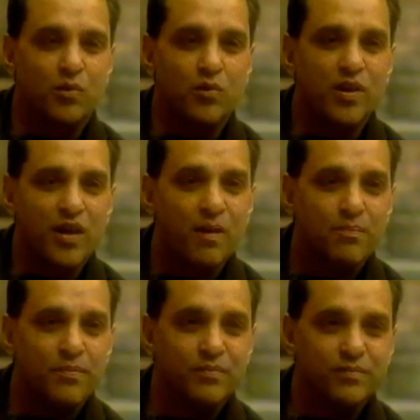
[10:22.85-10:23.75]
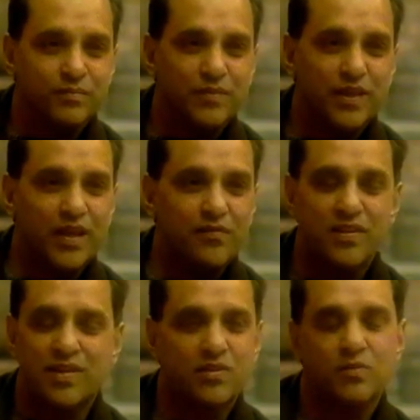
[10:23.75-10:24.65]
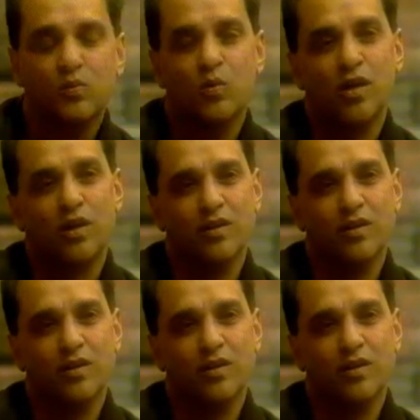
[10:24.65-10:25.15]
growing up in every sense of the word?